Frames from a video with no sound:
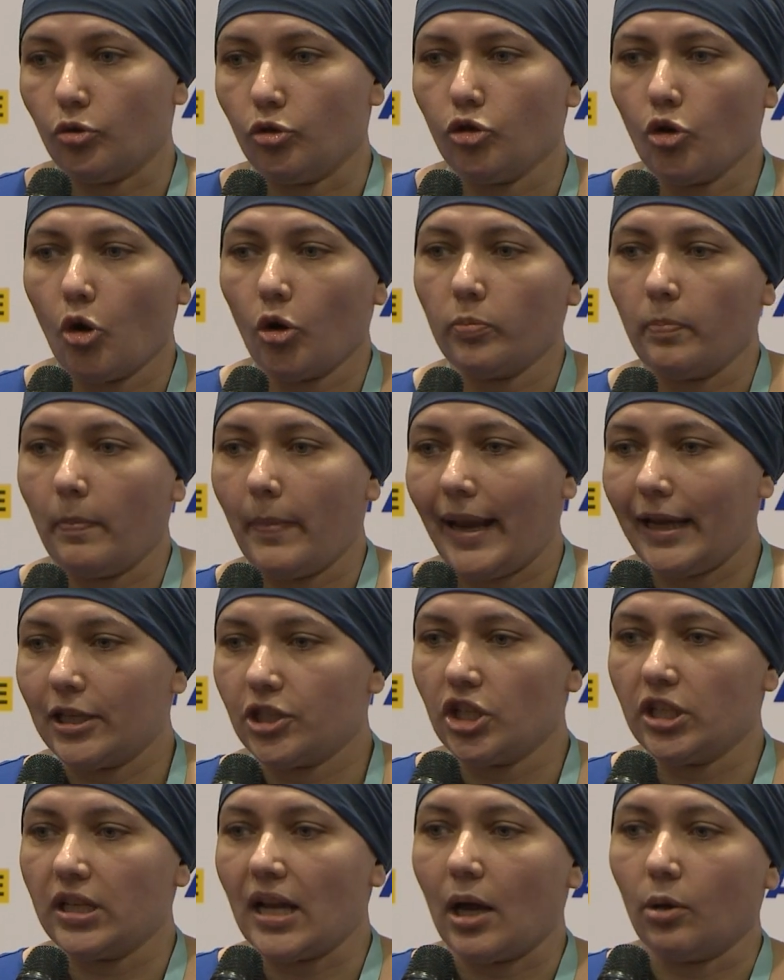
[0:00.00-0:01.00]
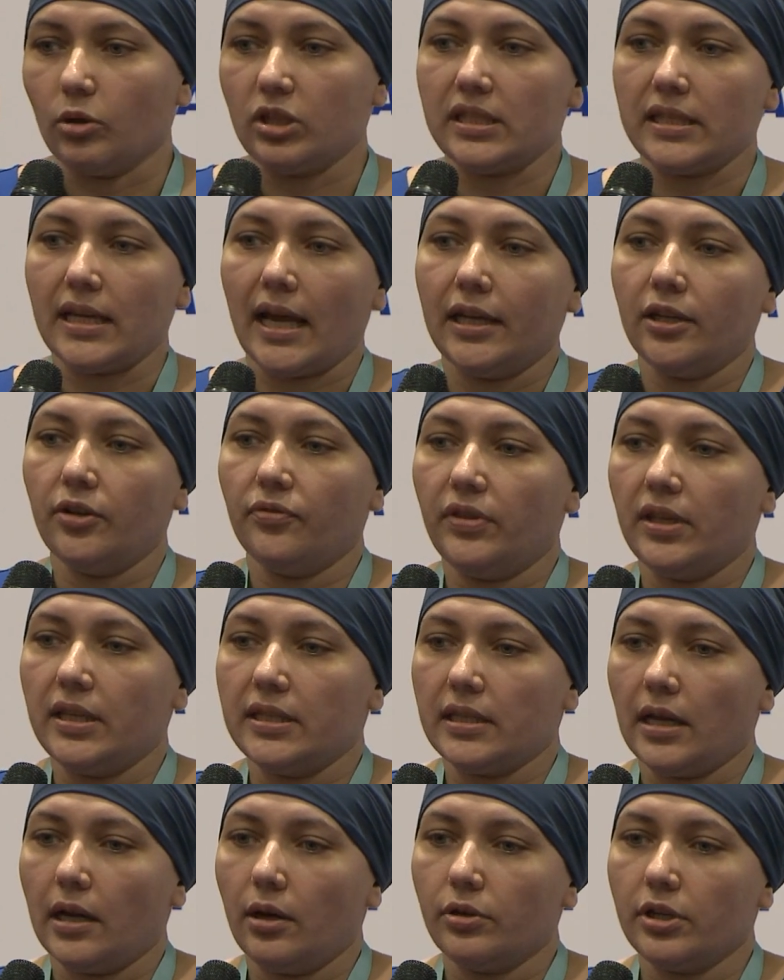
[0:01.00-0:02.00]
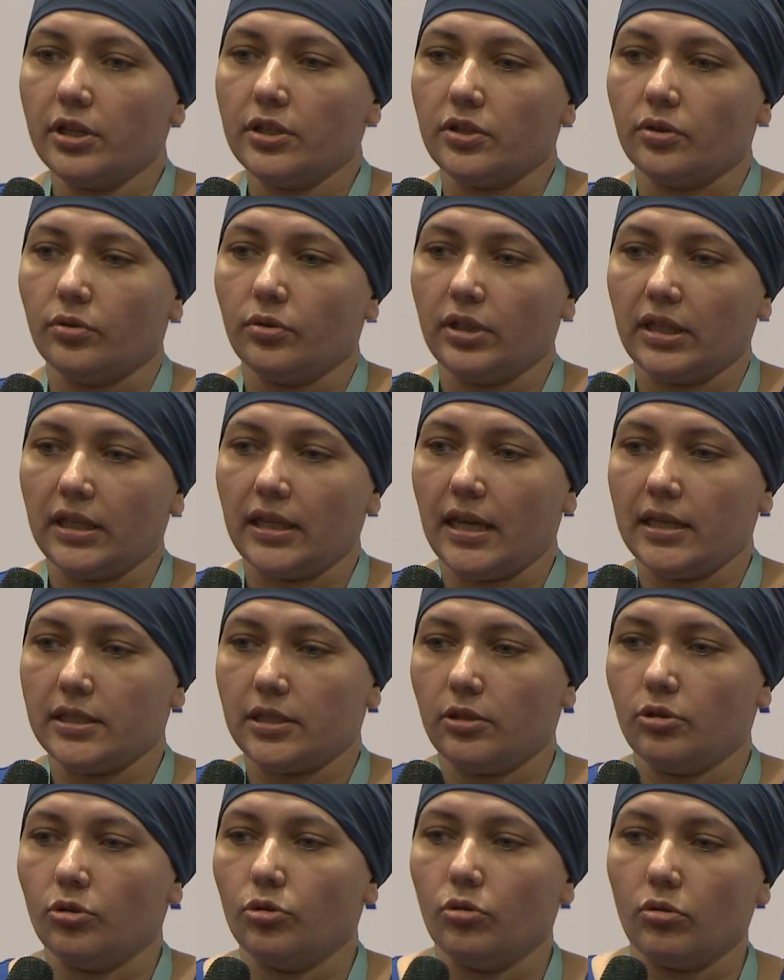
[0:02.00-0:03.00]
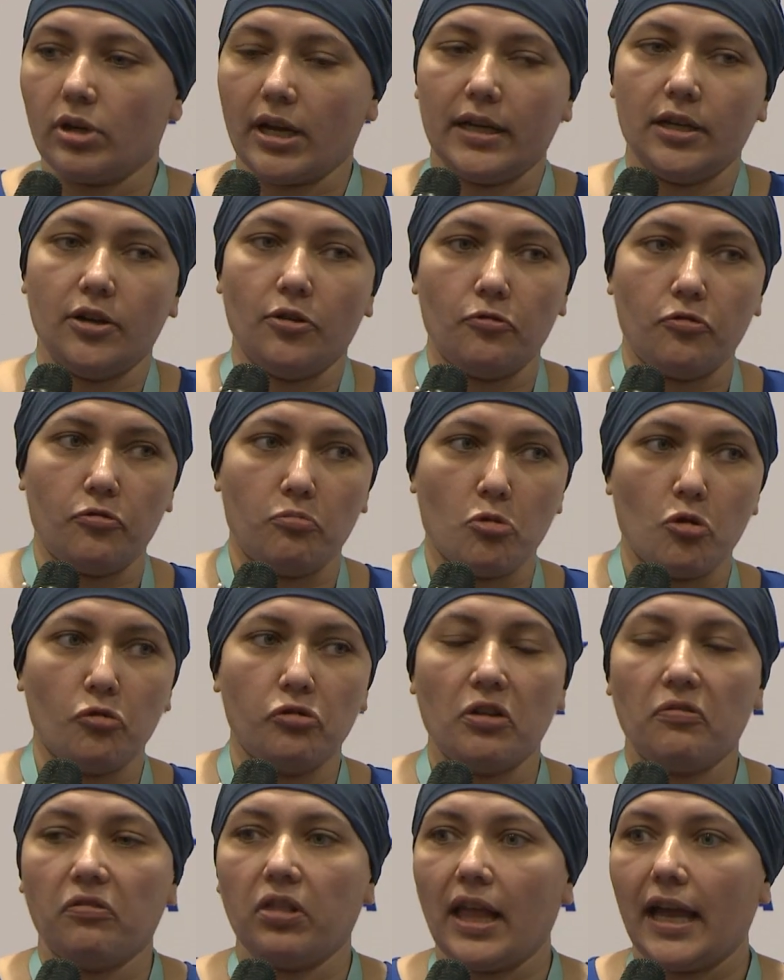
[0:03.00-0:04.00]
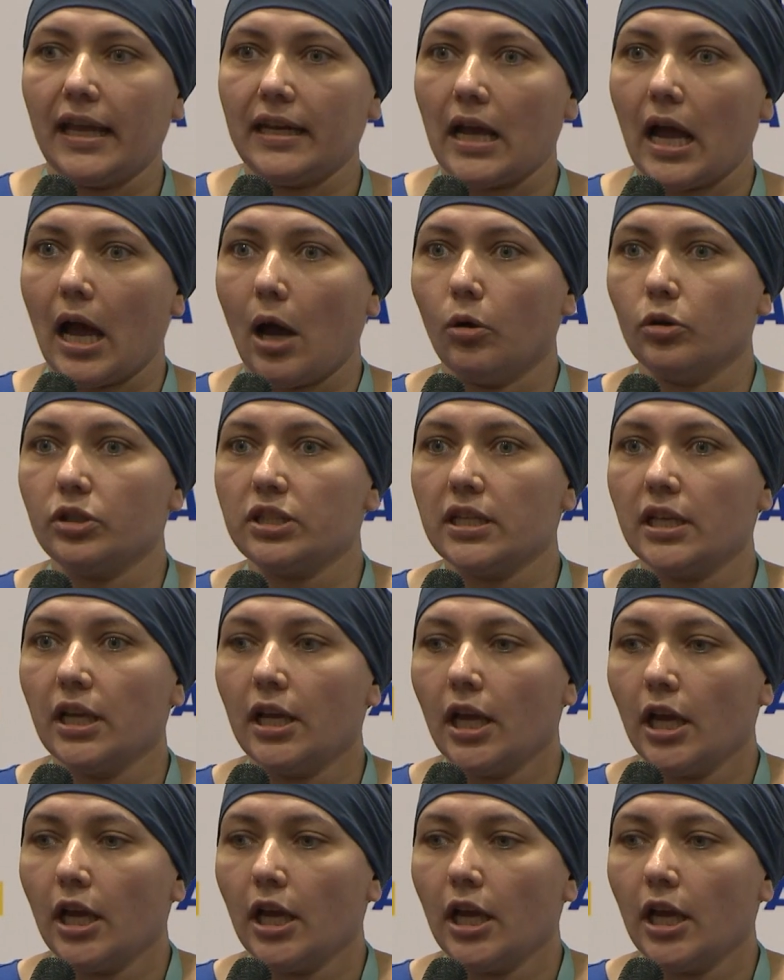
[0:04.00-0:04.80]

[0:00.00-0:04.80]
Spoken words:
Not match it outside of this hour, so in case you kind of move the flight out,